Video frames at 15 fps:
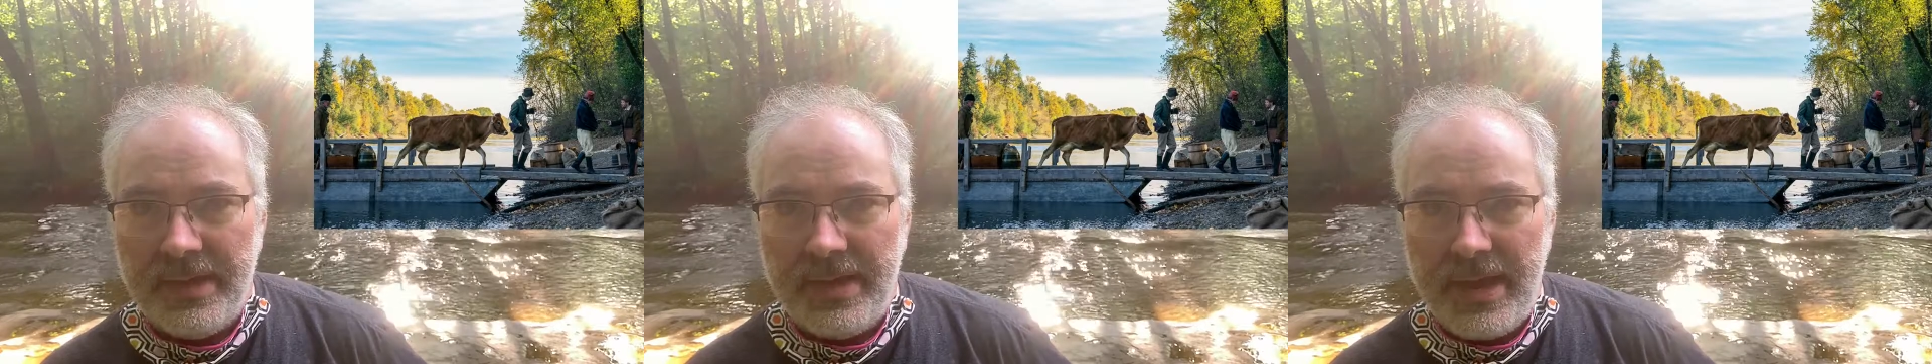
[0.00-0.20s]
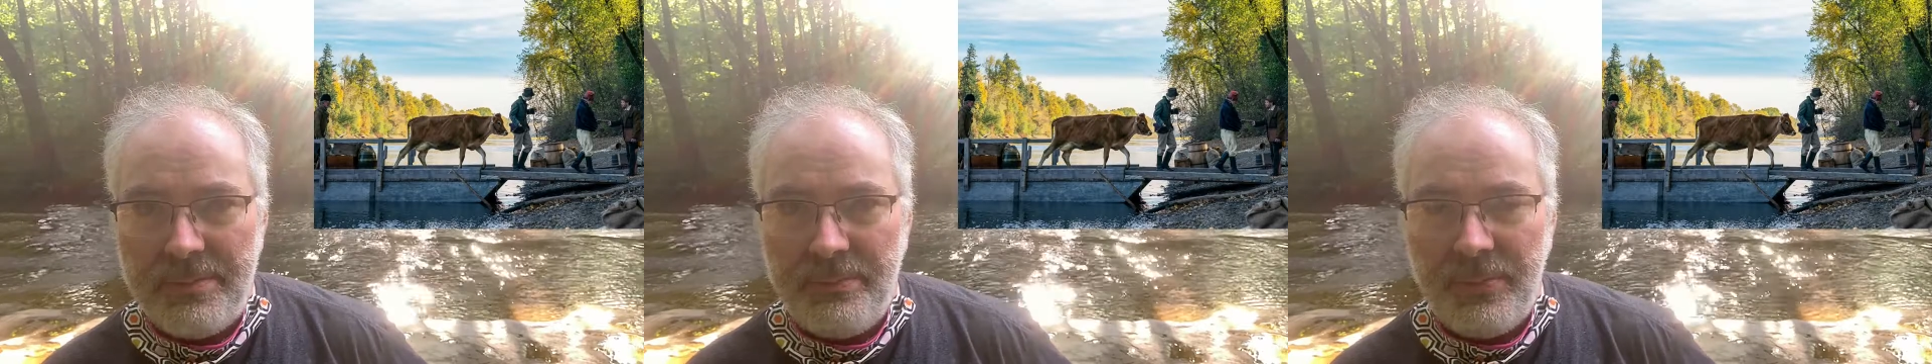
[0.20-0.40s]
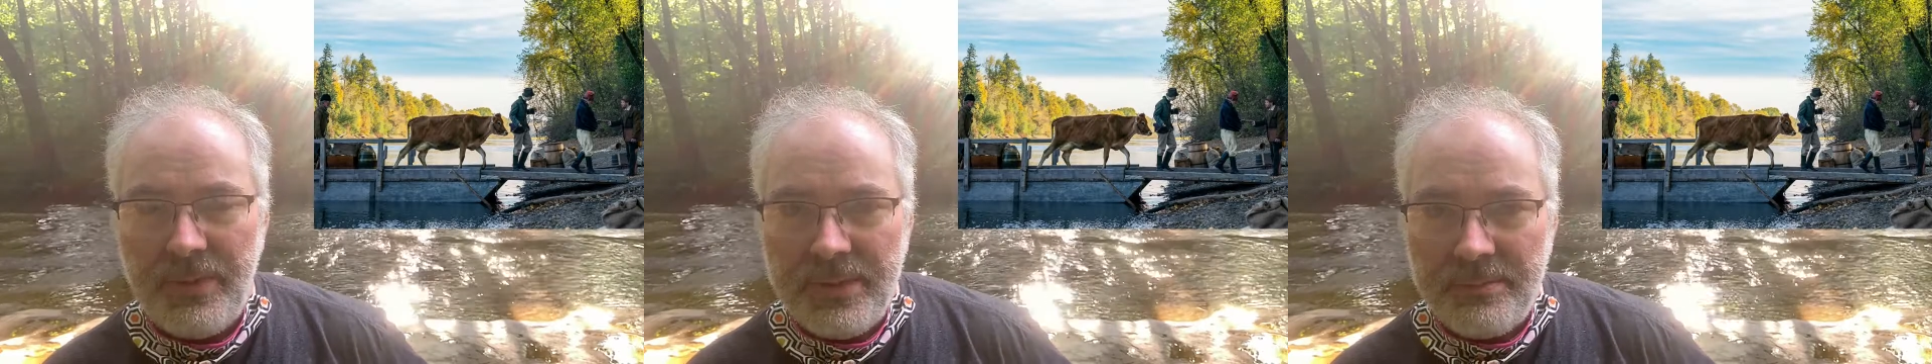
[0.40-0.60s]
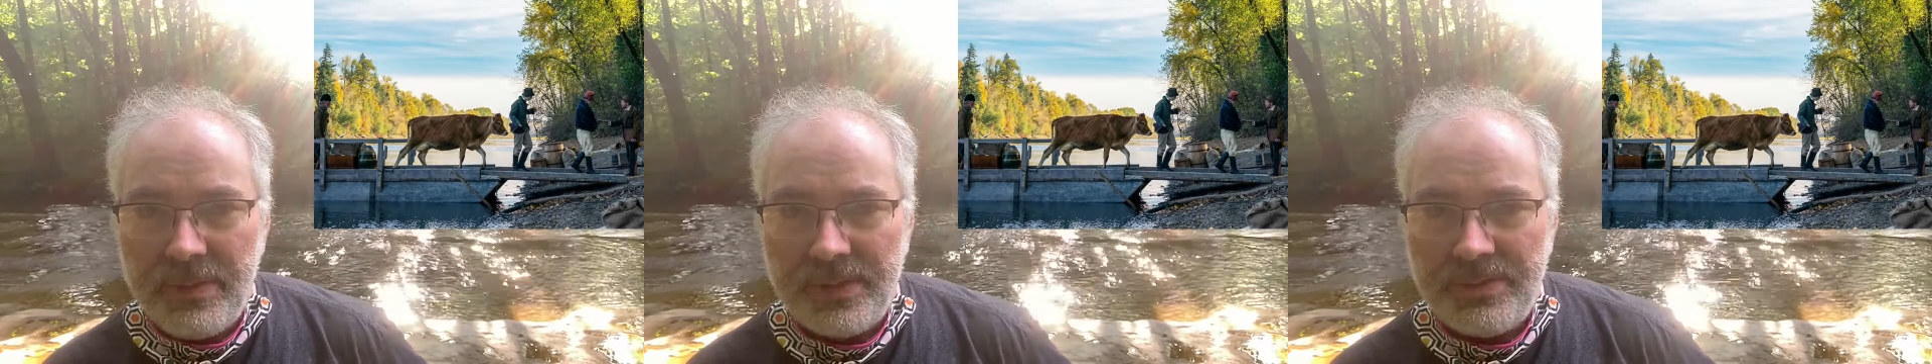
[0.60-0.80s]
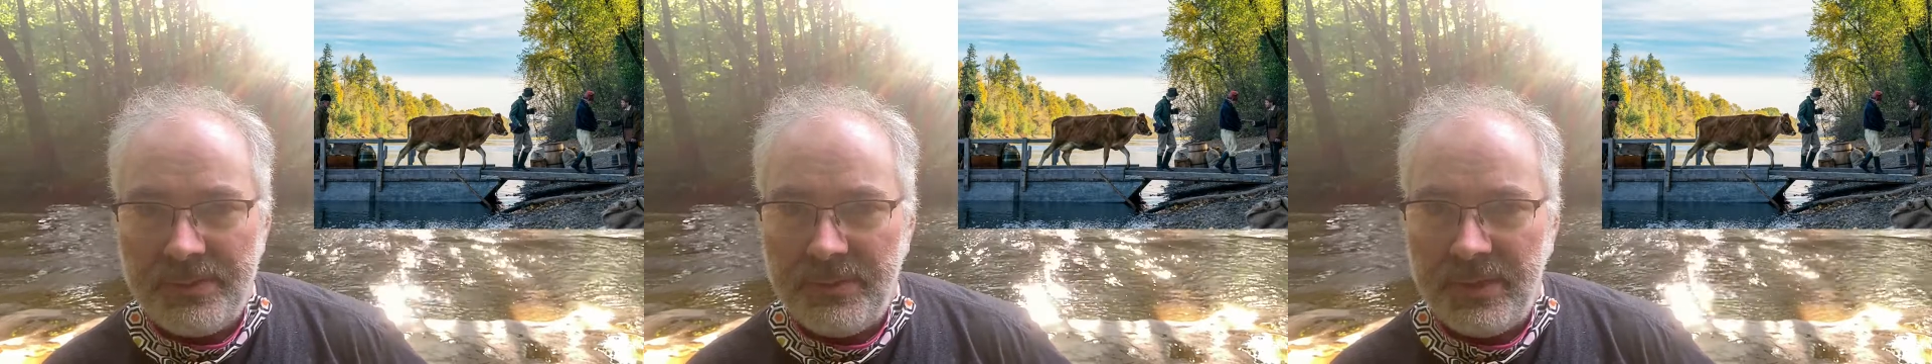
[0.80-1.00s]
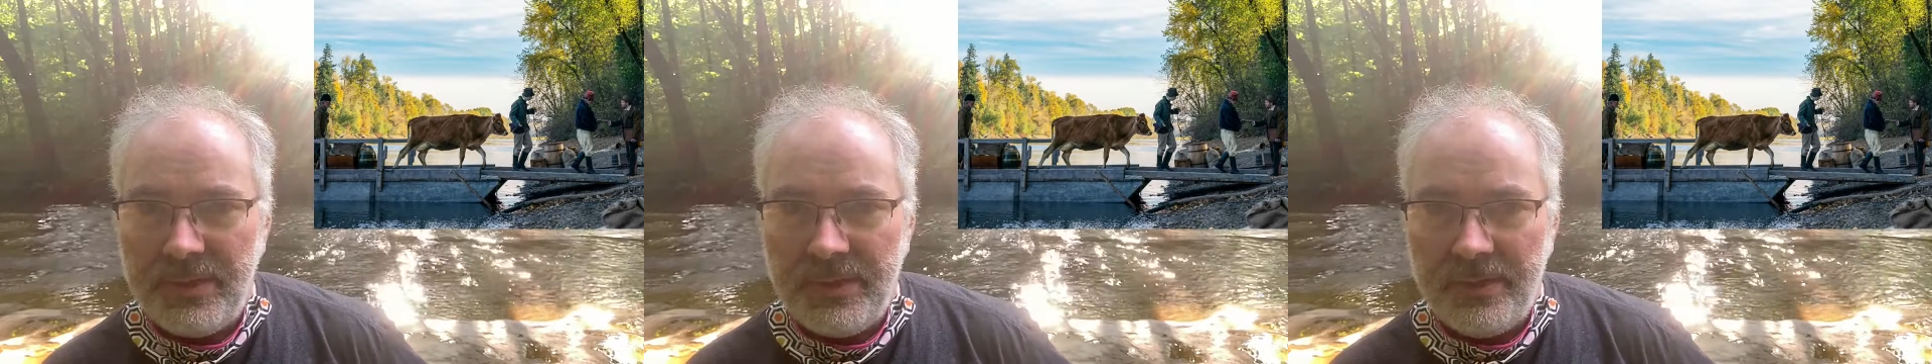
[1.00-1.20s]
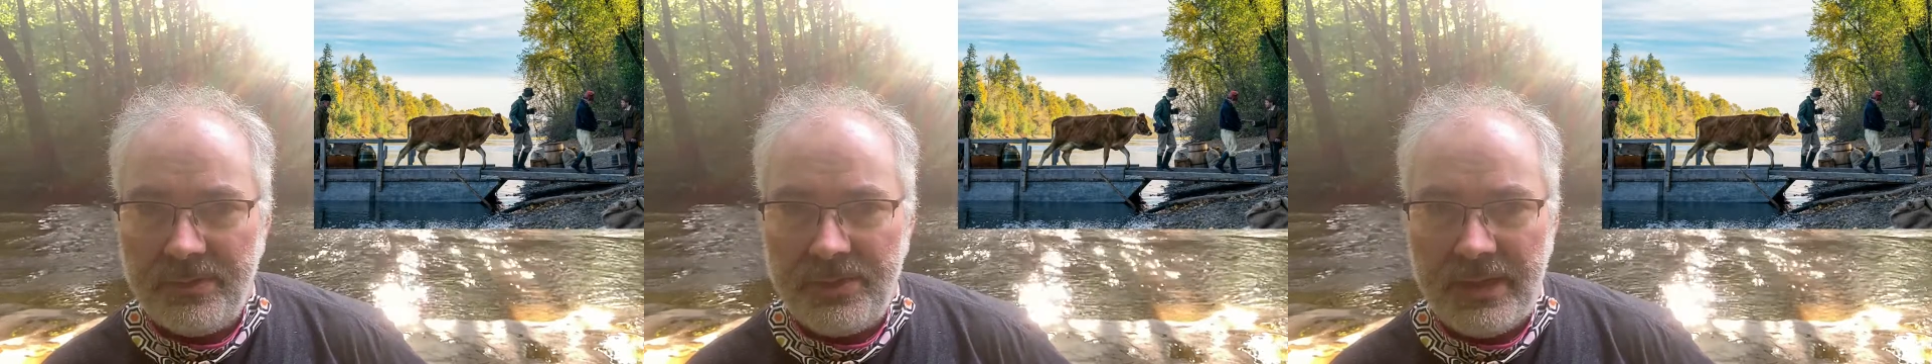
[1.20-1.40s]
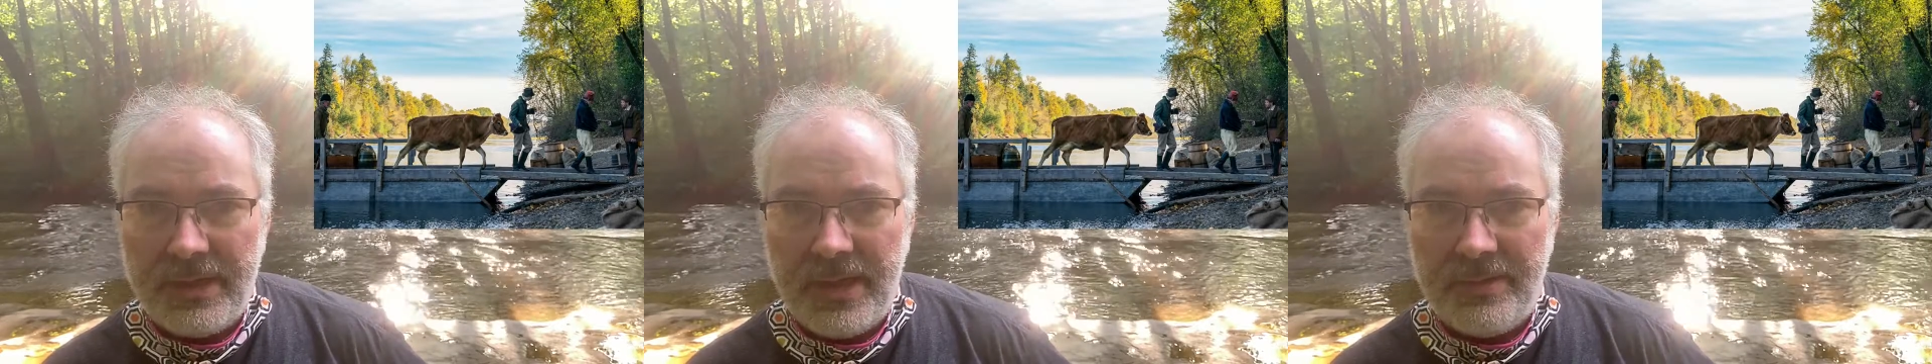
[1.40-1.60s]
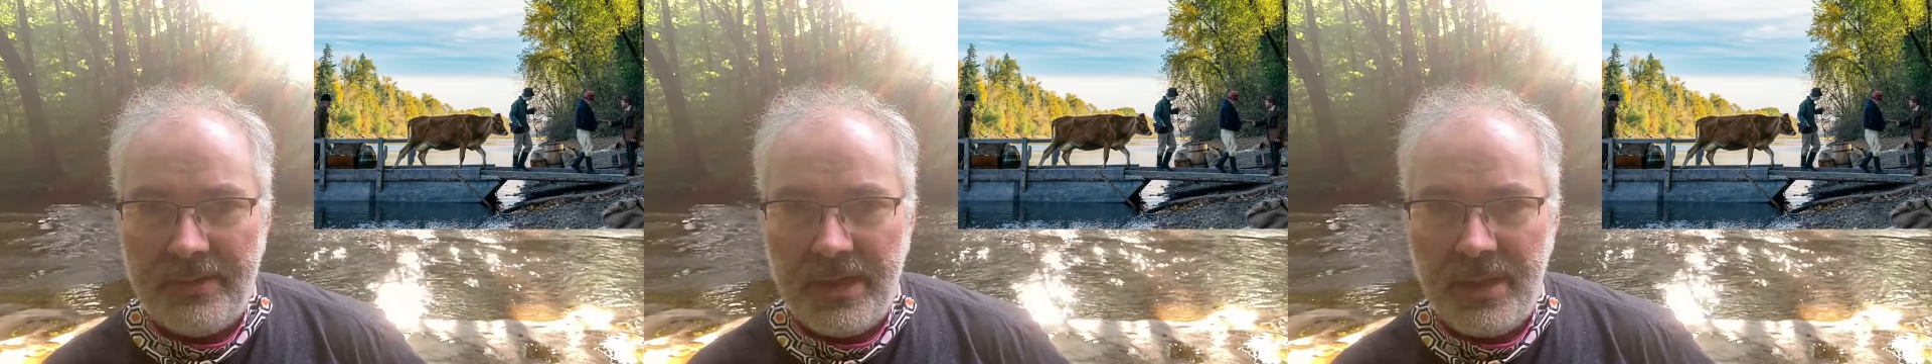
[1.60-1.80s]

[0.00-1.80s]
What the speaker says: and I pretty much am going to go check out